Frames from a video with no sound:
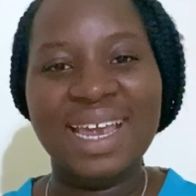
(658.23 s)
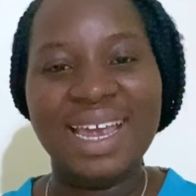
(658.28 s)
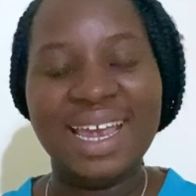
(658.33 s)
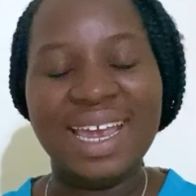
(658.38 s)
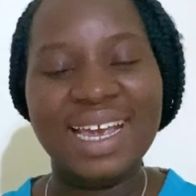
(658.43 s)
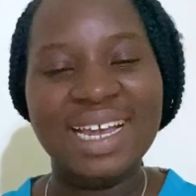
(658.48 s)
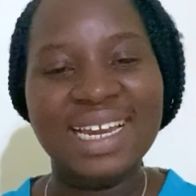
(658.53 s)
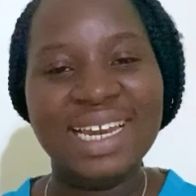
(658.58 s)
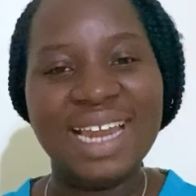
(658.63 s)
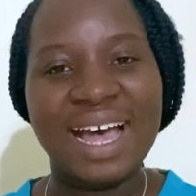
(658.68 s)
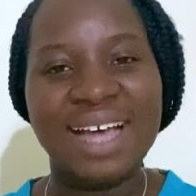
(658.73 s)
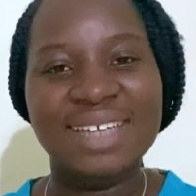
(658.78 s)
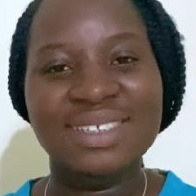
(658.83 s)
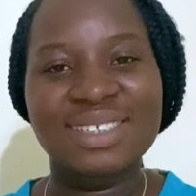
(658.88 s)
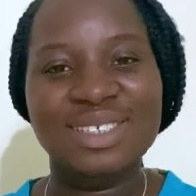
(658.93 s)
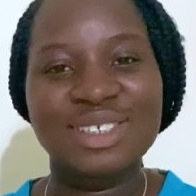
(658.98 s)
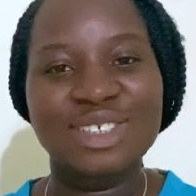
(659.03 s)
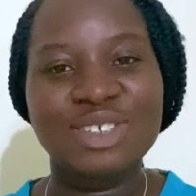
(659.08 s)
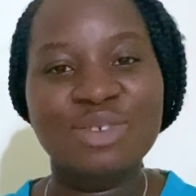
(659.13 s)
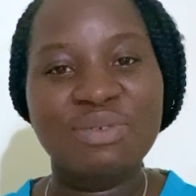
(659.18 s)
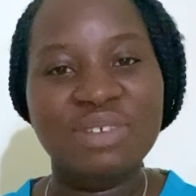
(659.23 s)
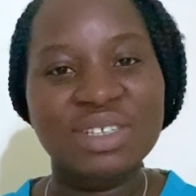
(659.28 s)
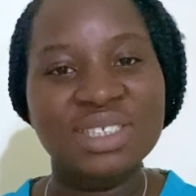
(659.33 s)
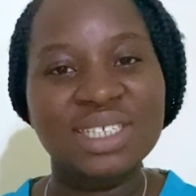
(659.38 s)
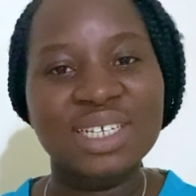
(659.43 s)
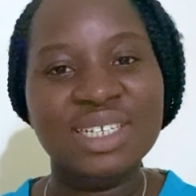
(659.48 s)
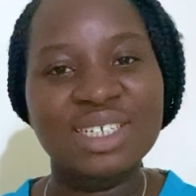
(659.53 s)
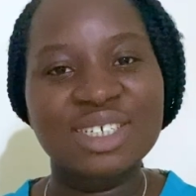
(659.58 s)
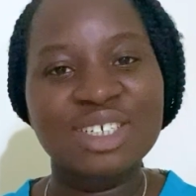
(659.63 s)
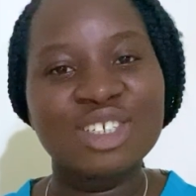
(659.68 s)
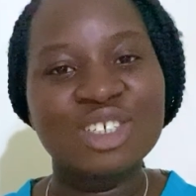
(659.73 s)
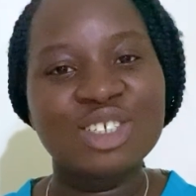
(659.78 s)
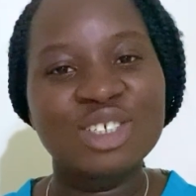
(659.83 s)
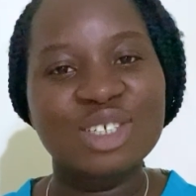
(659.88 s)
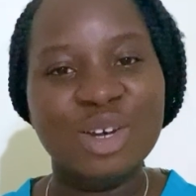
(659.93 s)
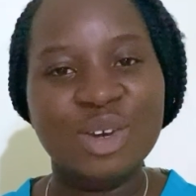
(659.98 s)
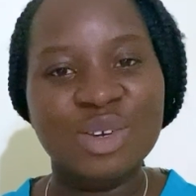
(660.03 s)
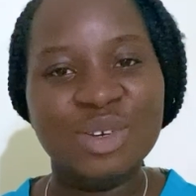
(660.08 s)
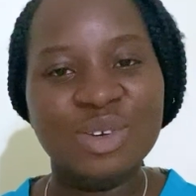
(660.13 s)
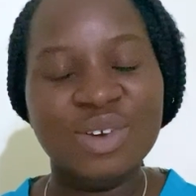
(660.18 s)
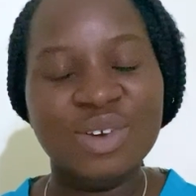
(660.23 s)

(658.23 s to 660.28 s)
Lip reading: in class and physically show you